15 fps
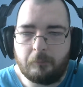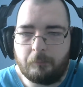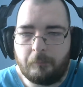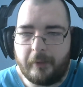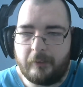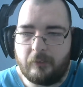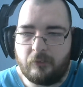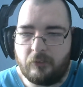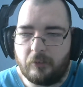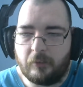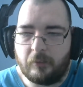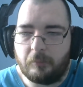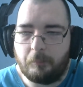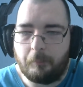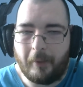made
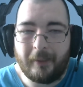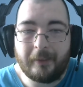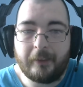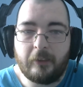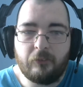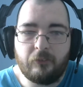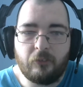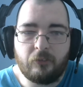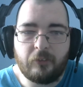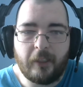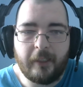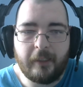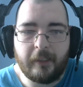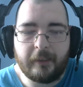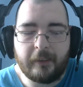into mannequins or
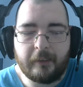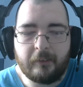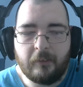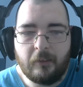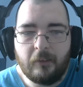something, and then